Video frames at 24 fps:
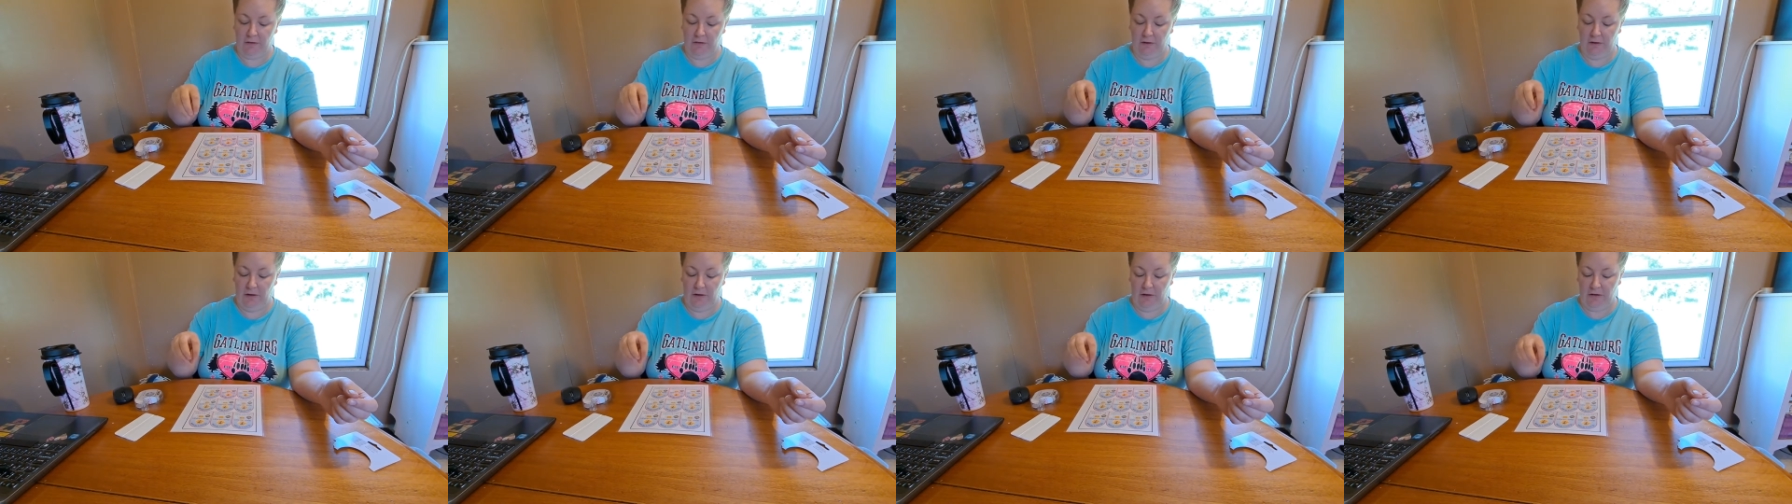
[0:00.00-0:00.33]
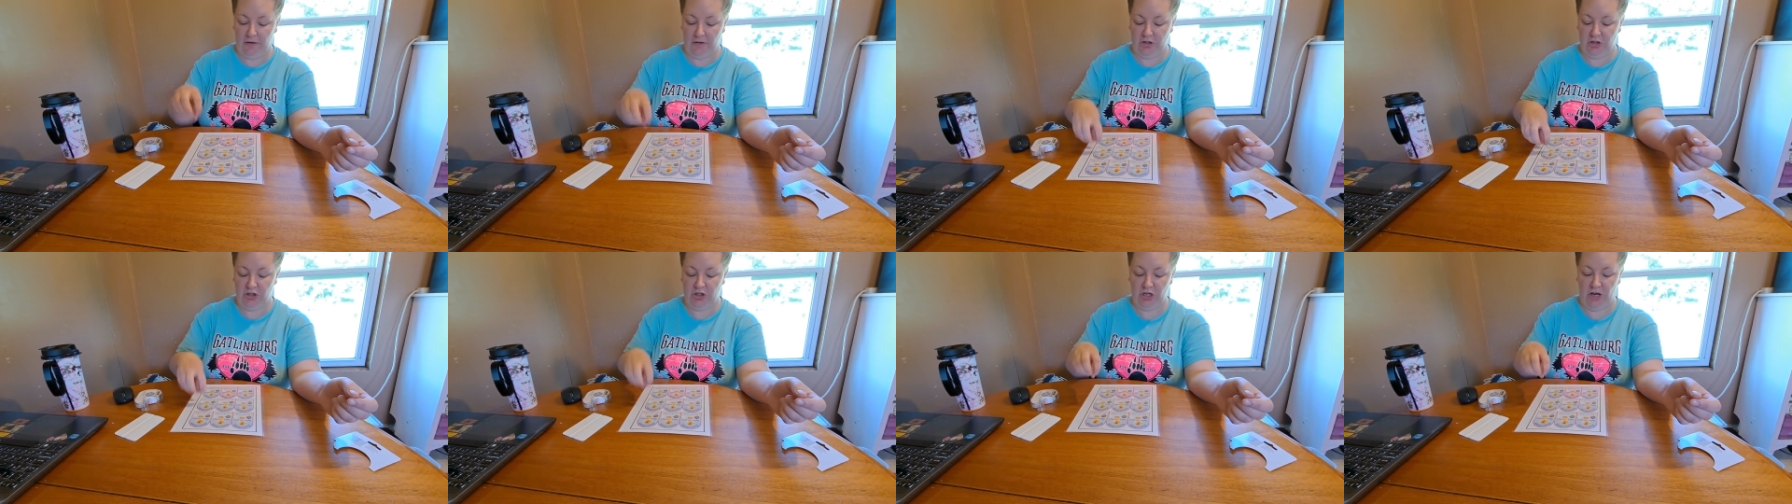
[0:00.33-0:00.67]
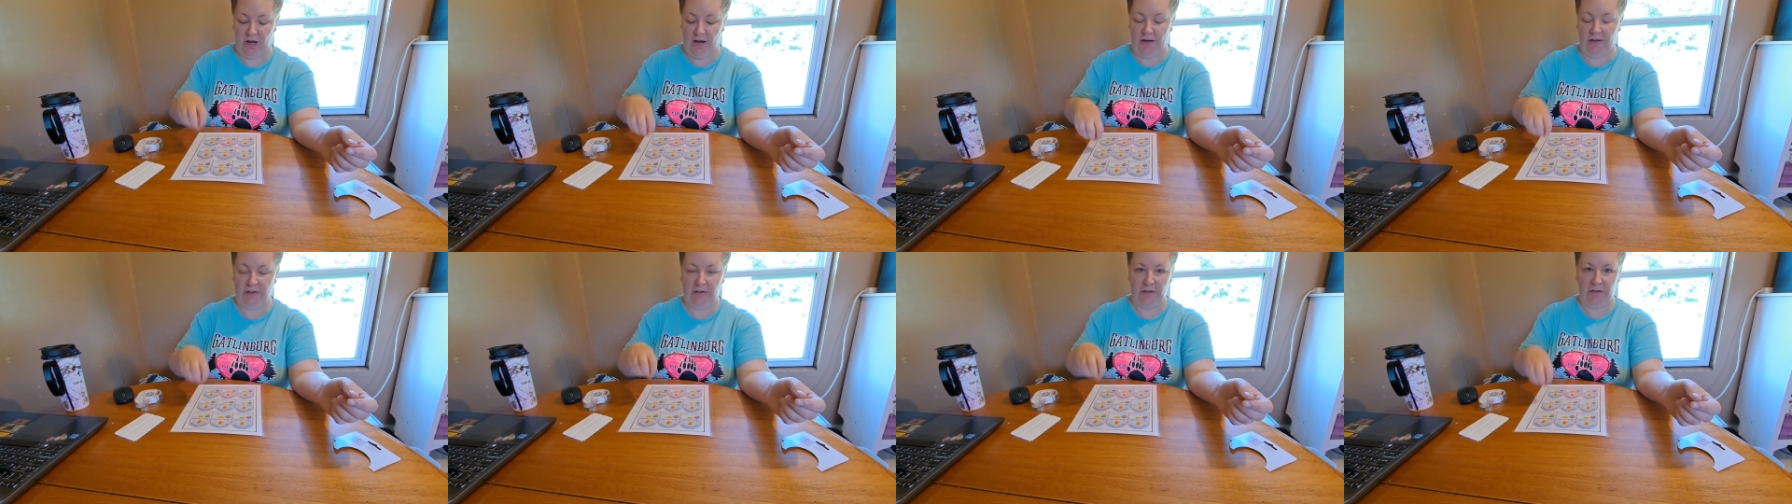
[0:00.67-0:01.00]
it's
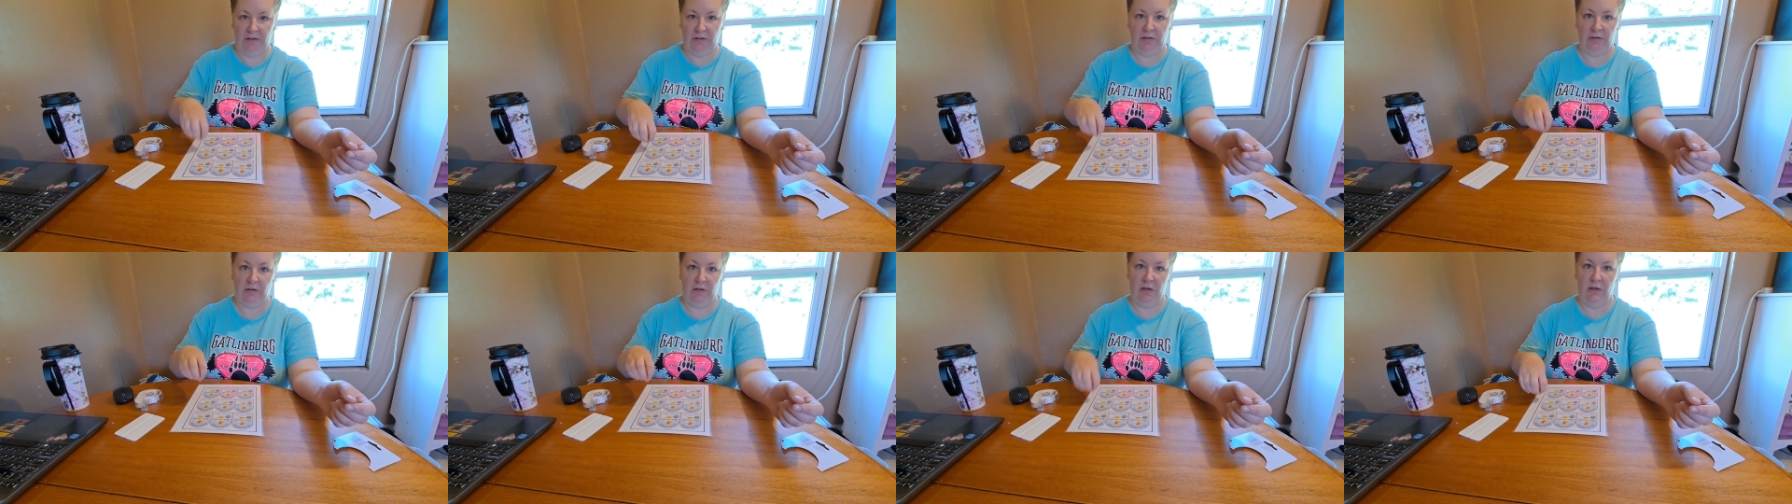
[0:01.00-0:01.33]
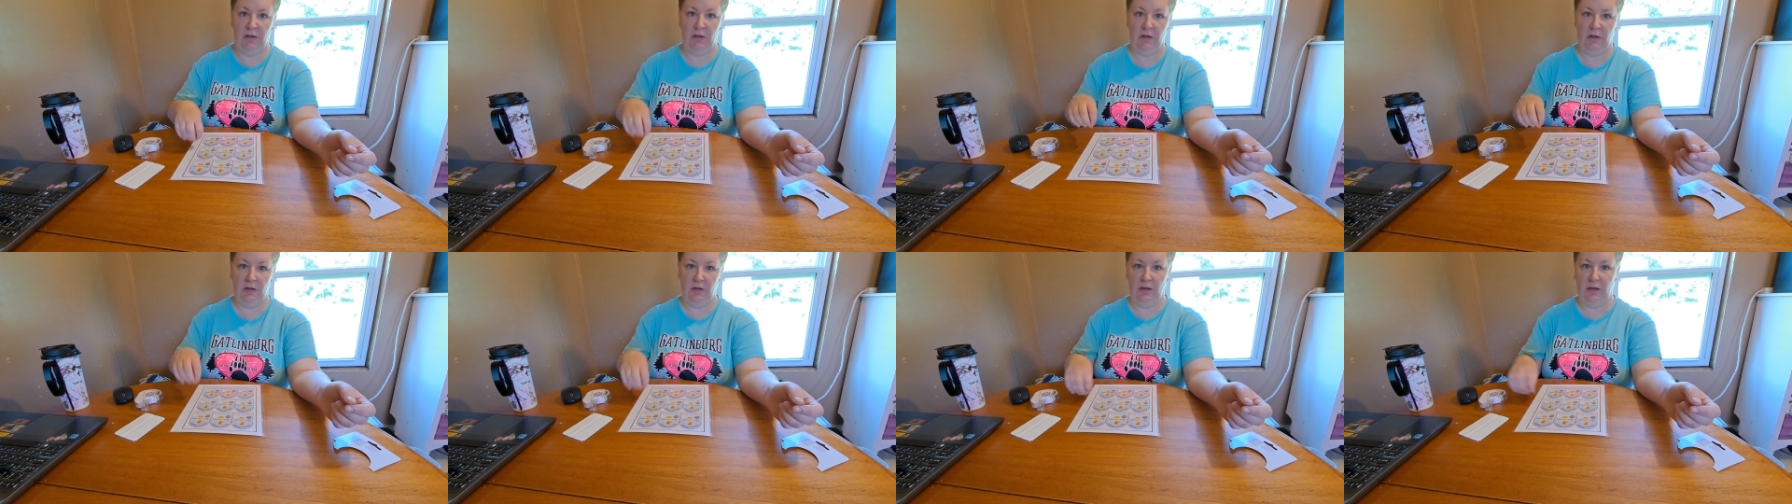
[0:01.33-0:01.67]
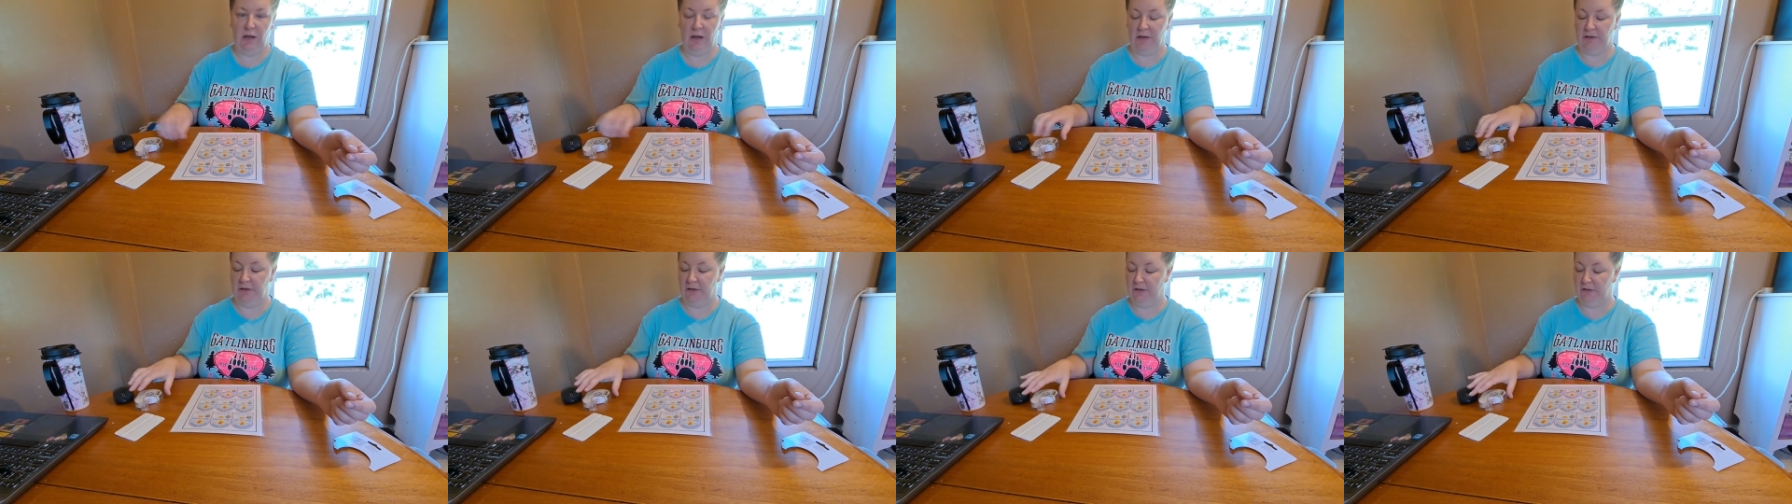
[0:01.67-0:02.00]
shining
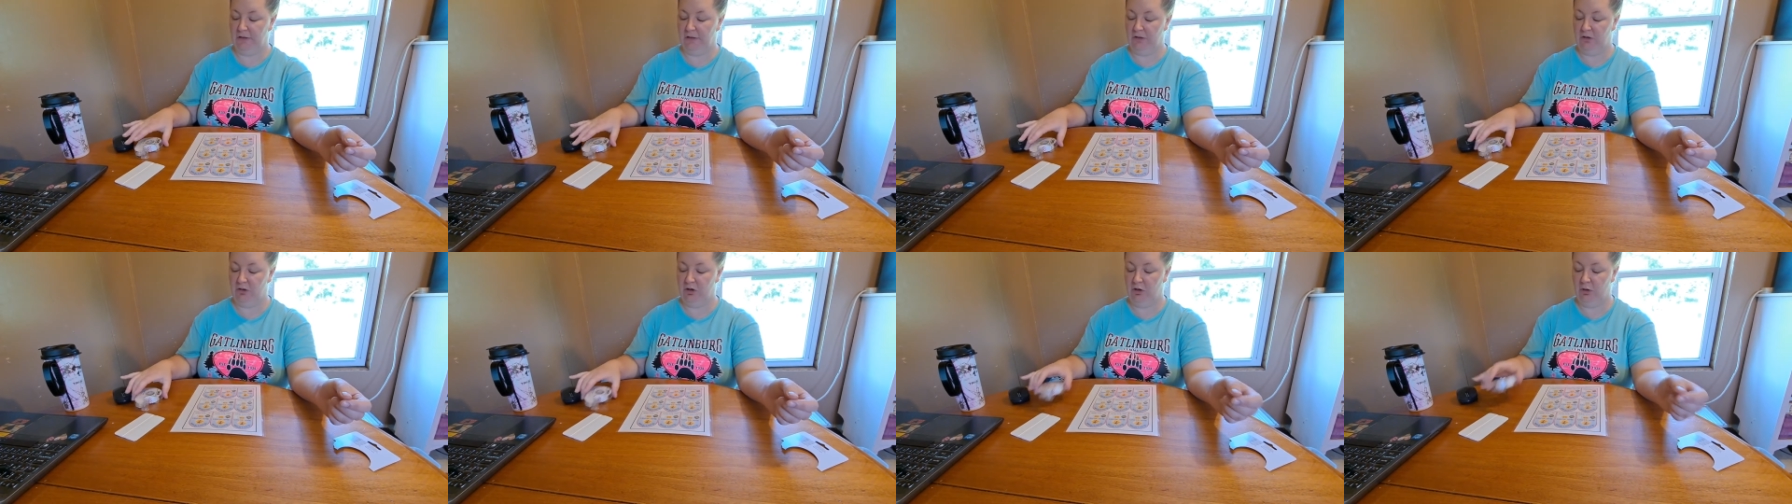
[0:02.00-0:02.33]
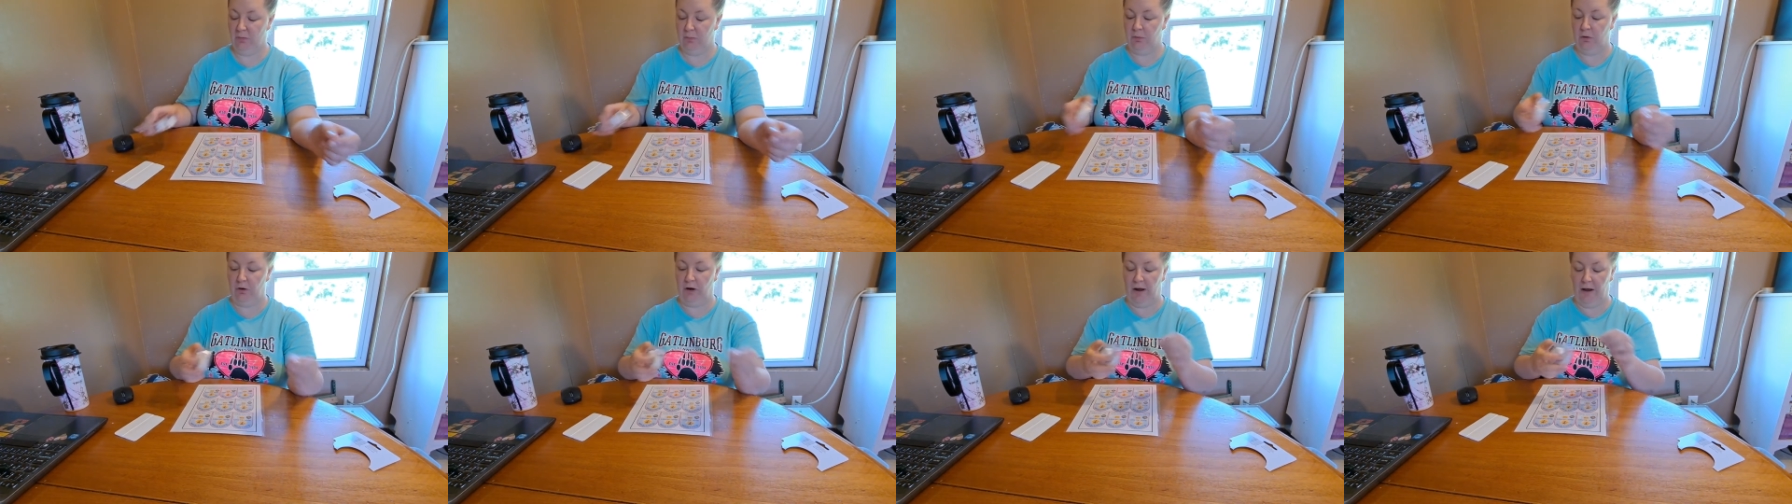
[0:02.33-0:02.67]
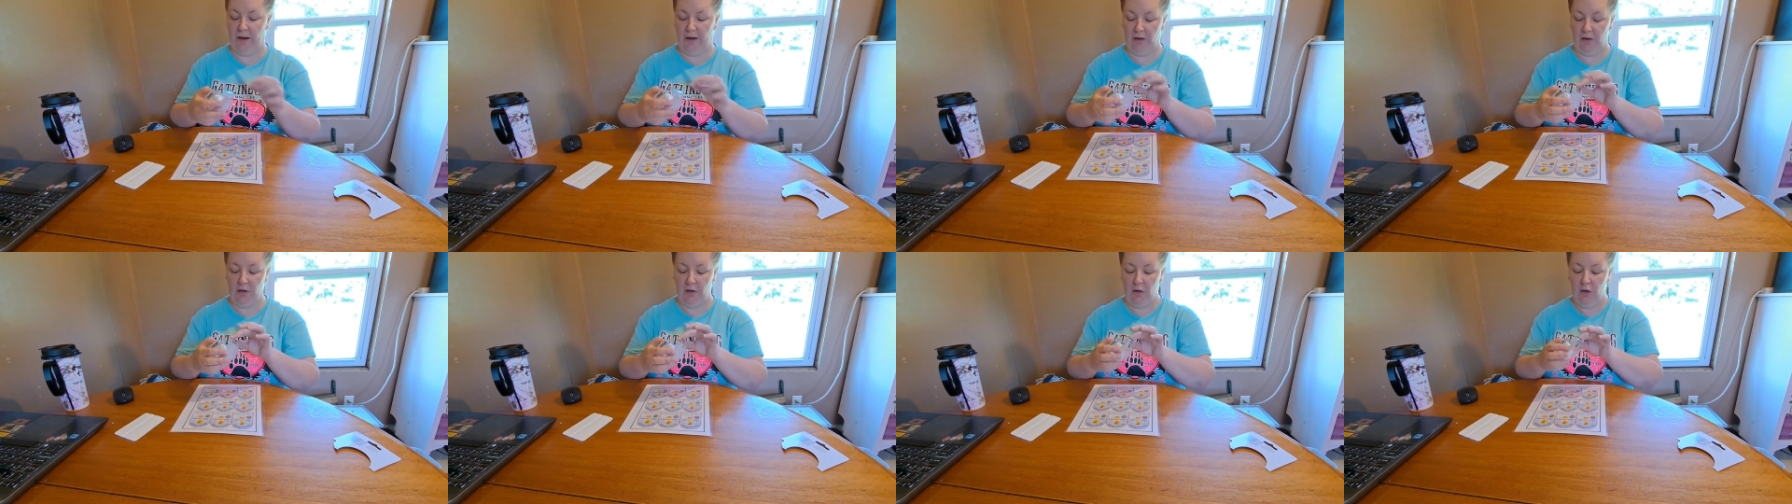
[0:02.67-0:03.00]
and it's too
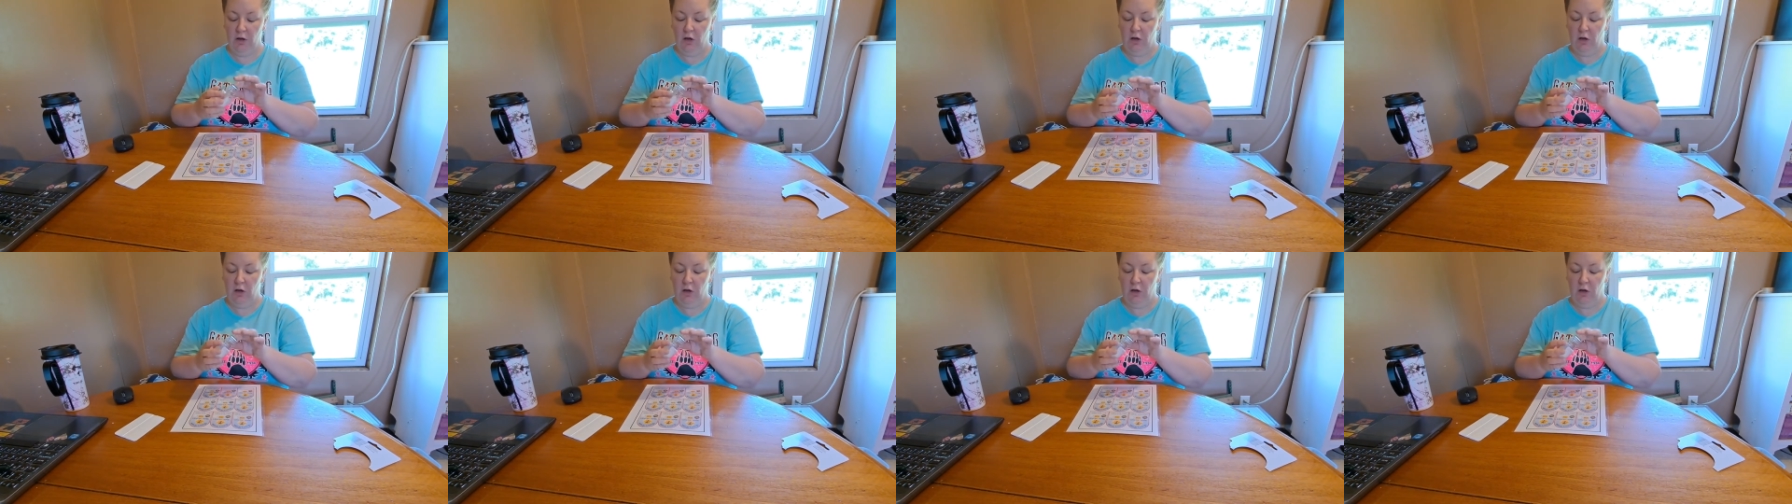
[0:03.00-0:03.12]
bright.